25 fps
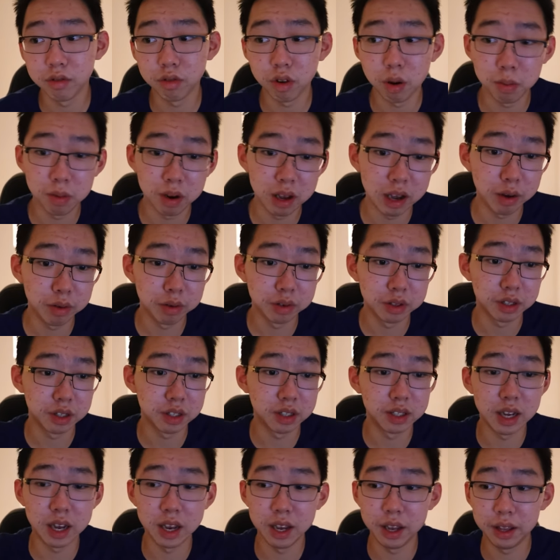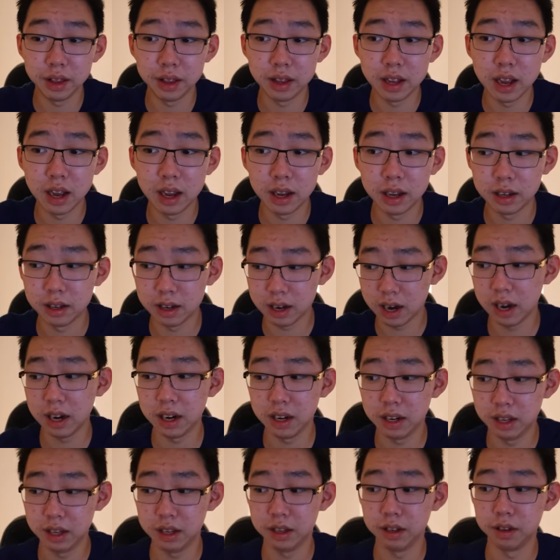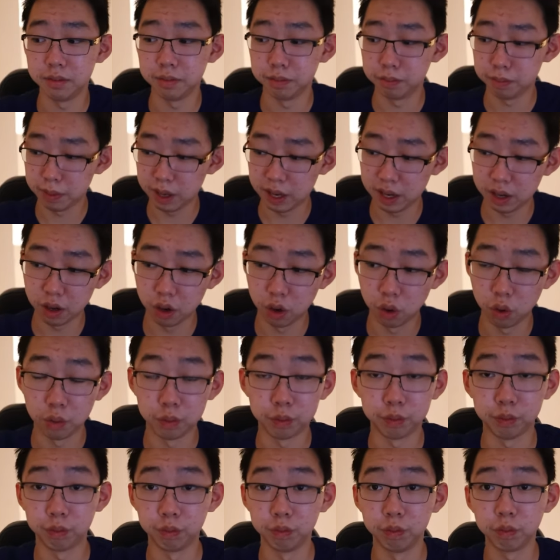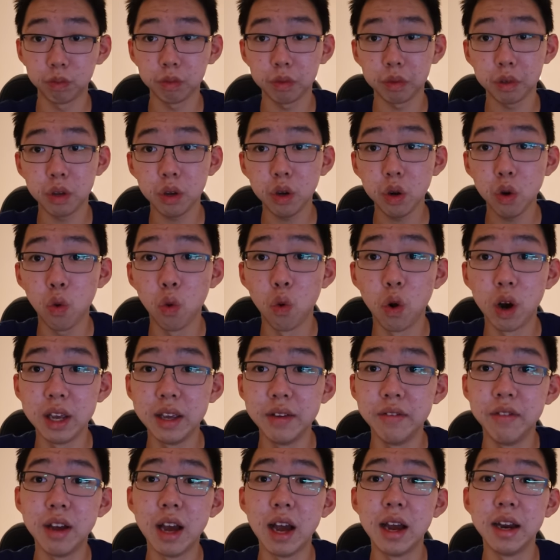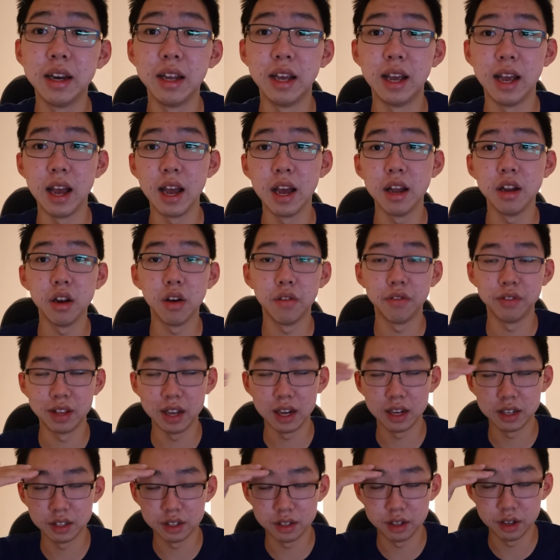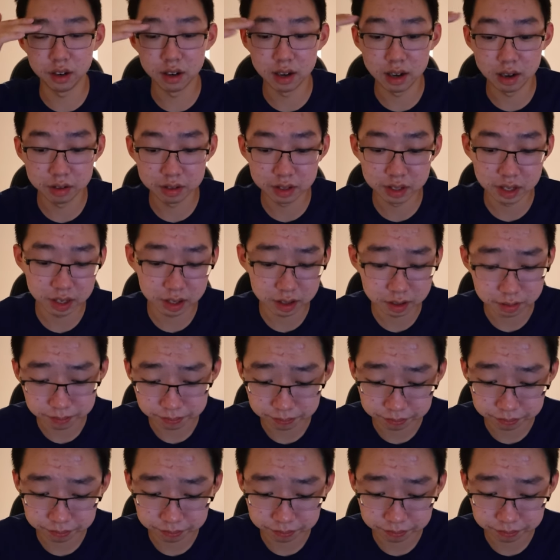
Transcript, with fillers: Normally I was saying that at the middle or even at the end of next year, I was like,